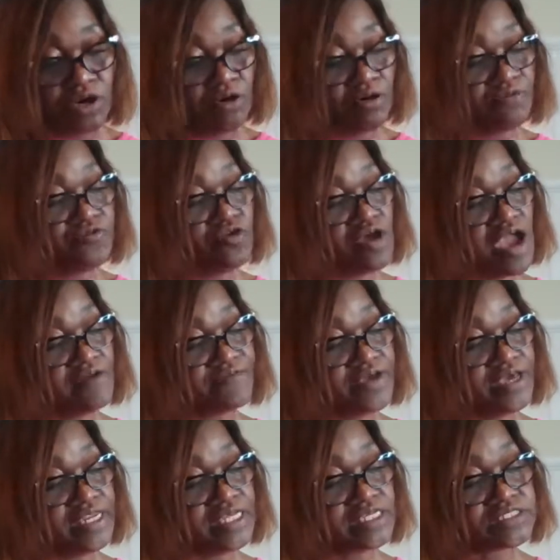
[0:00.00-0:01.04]
So if you
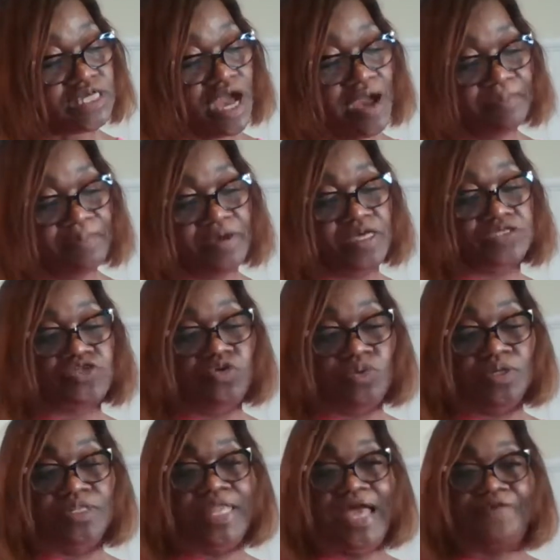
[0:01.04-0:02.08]
have any topics
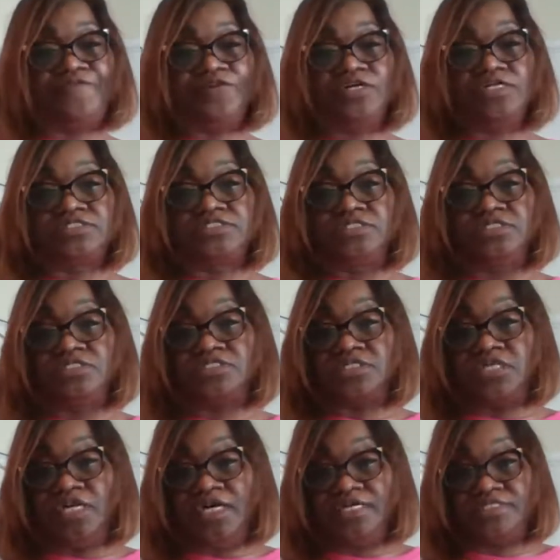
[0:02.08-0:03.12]
you would like for us to
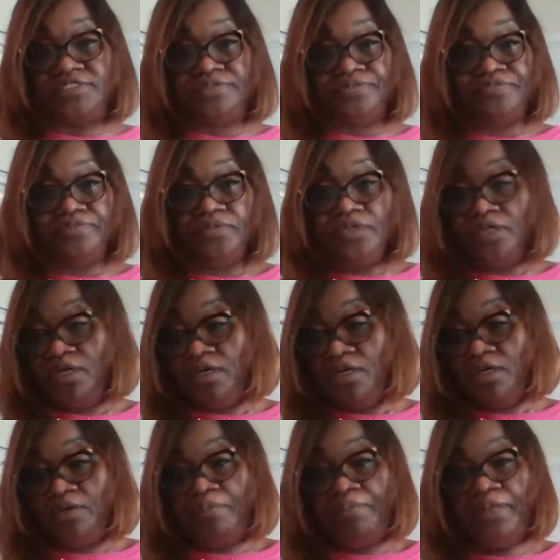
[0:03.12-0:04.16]
discuss,
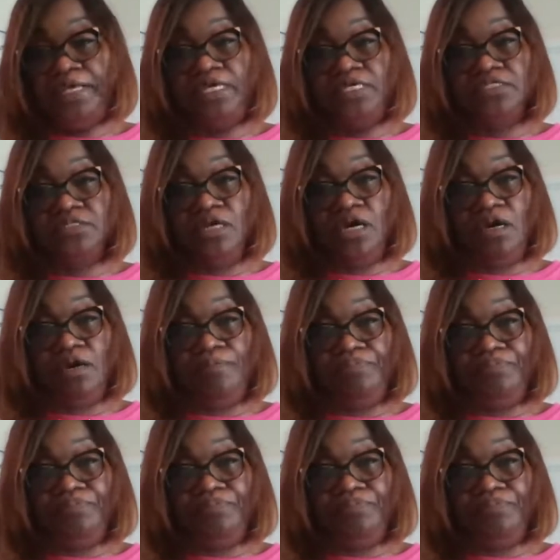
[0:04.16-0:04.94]
please